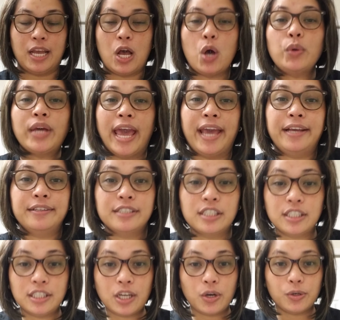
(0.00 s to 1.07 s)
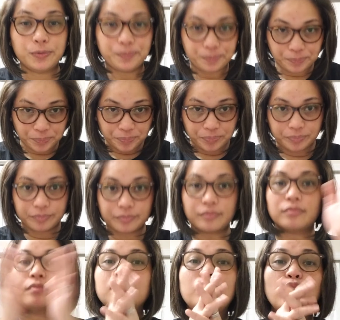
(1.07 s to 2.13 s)
Okay, so
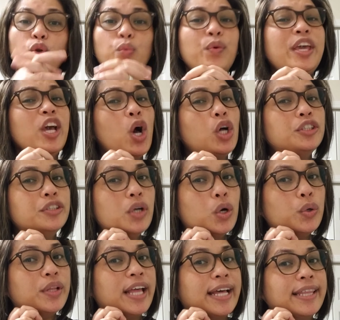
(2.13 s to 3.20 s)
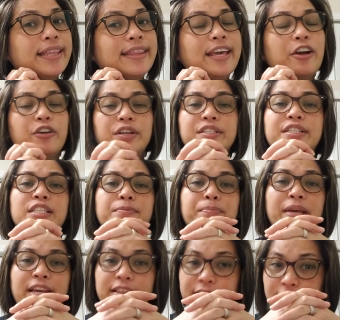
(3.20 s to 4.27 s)
we all know that there is this
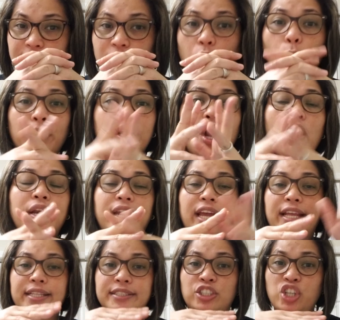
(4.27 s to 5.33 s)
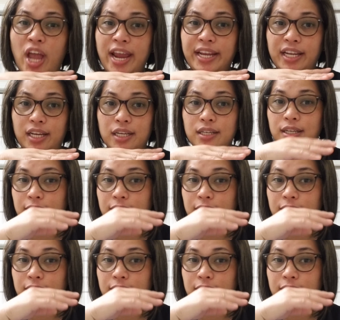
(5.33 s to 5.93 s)
big thing going on in China